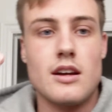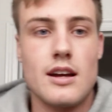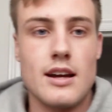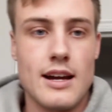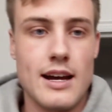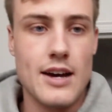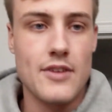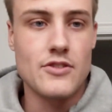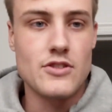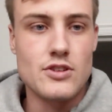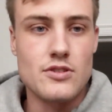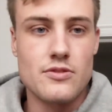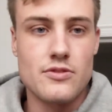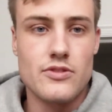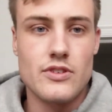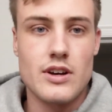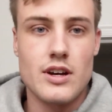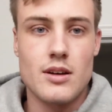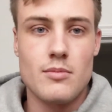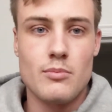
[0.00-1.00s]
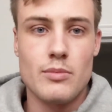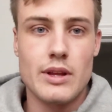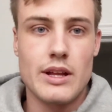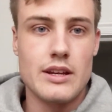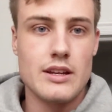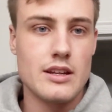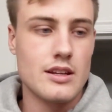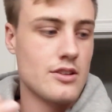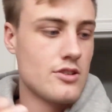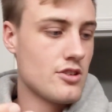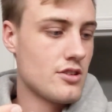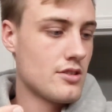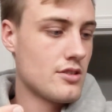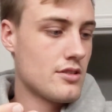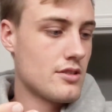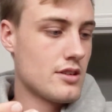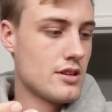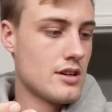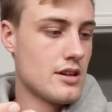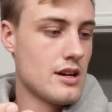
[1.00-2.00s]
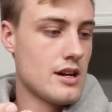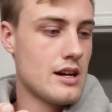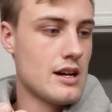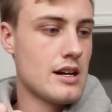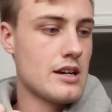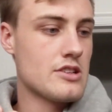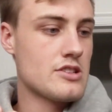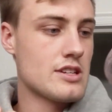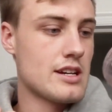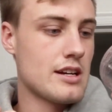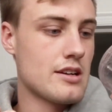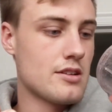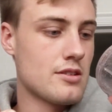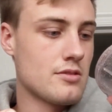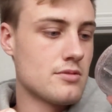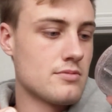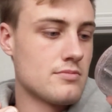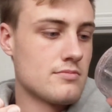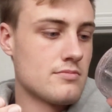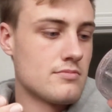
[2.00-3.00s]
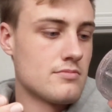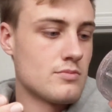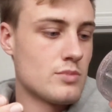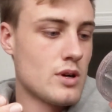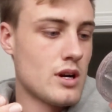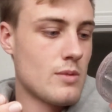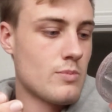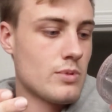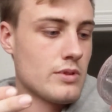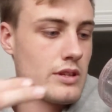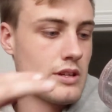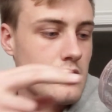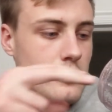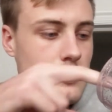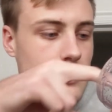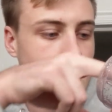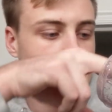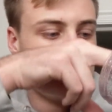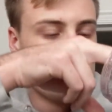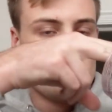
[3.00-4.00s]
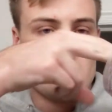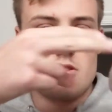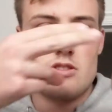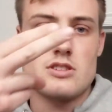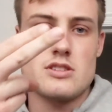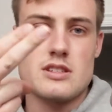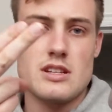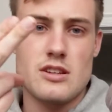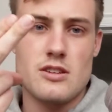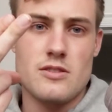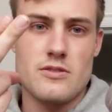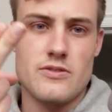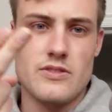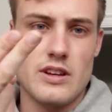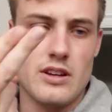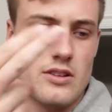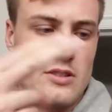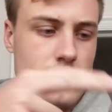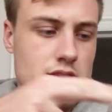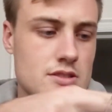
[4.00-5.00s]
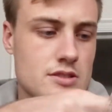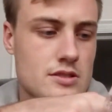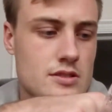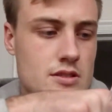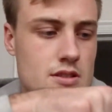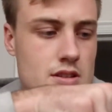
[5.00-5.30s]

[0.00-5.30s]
After you've blended your eyeshadow properly, just take your fingers